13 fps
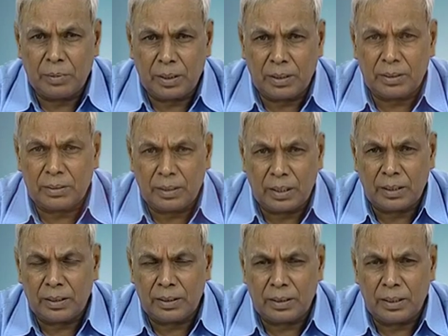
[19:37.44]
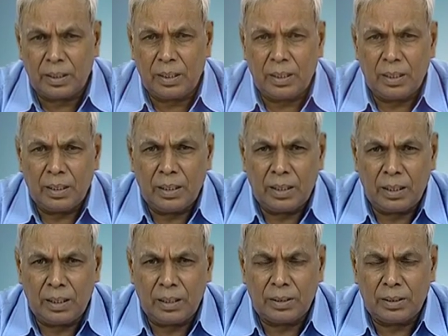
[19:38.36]
because that is the uh,
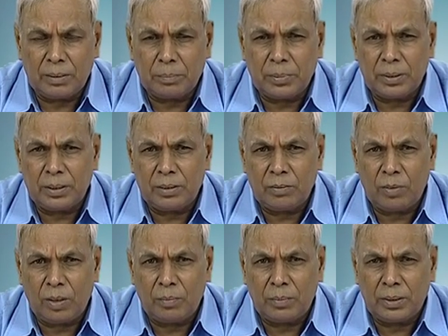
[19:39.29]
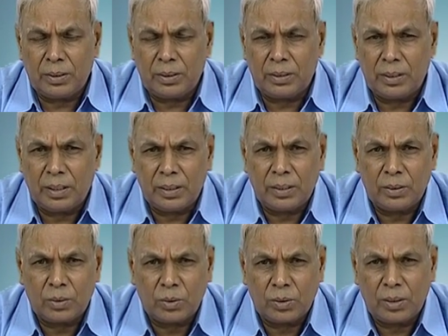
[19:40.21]
high temperature involvement is there
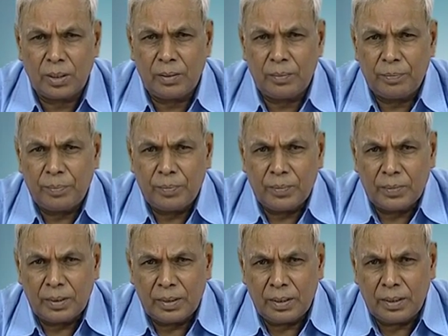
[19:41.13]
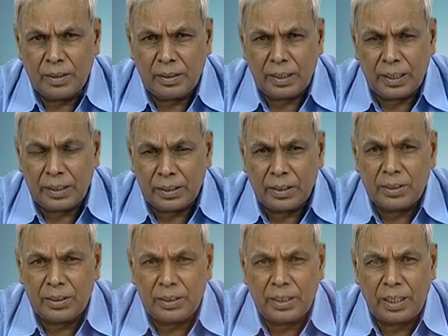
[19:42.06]
and so the uh, that is
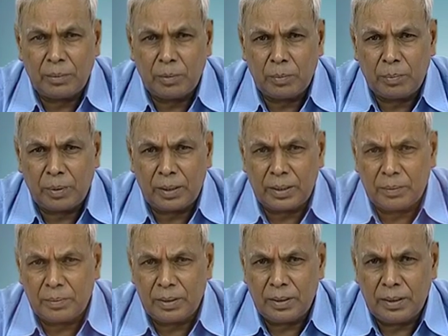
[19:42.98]
undesirable part of the